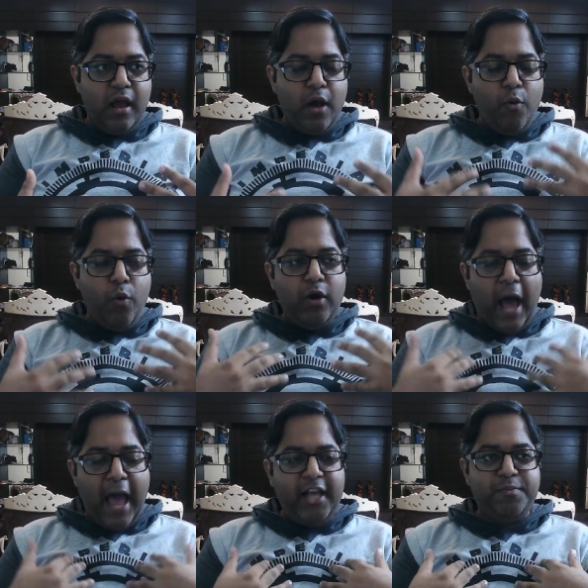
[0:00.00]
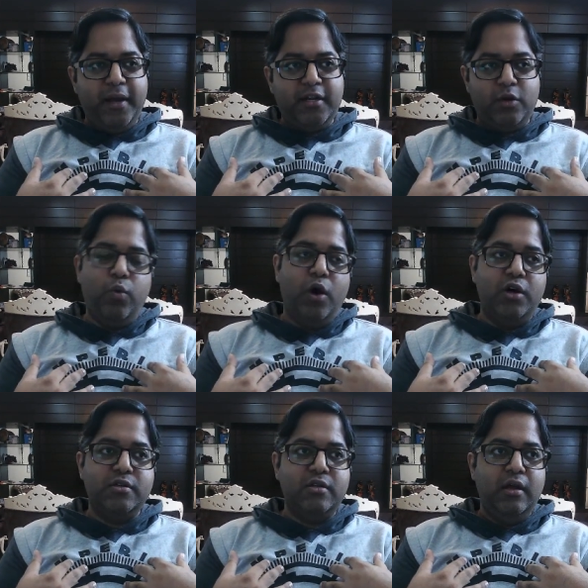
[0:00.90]
what I expected
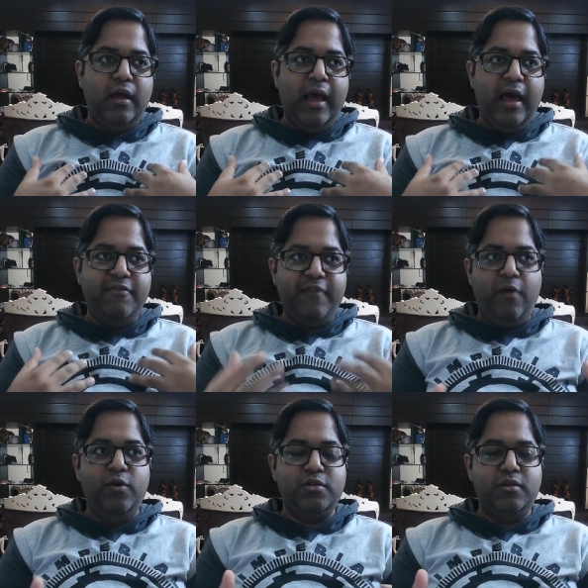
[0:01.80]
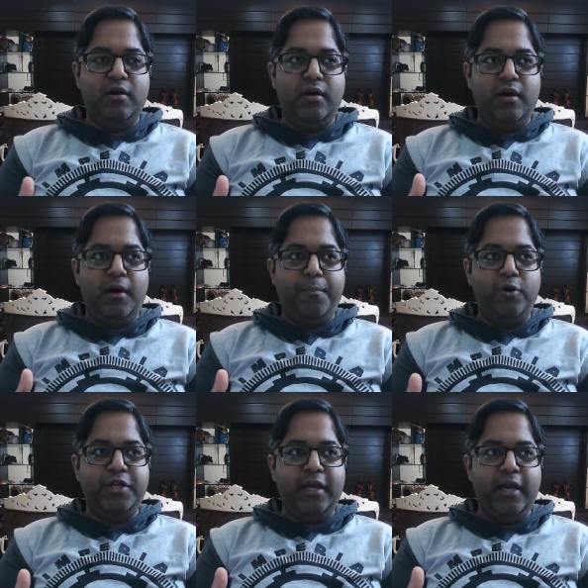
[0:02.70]
was, if I was
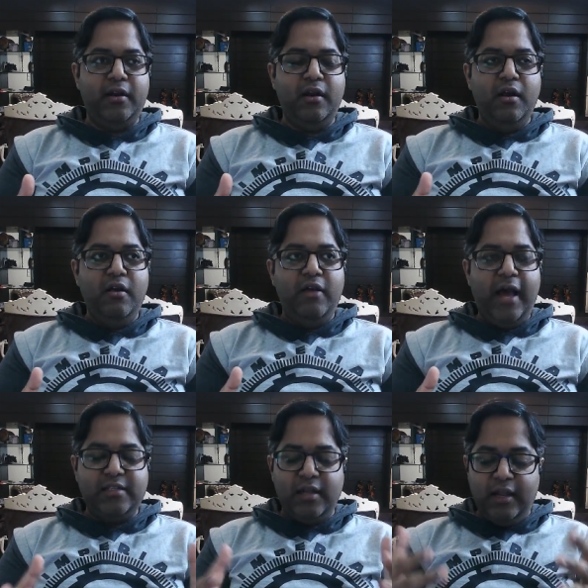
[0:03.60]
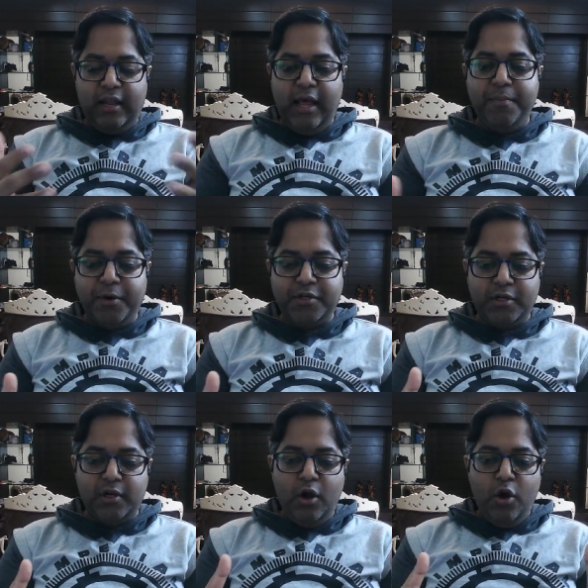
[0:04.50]
approaching it as a layperson,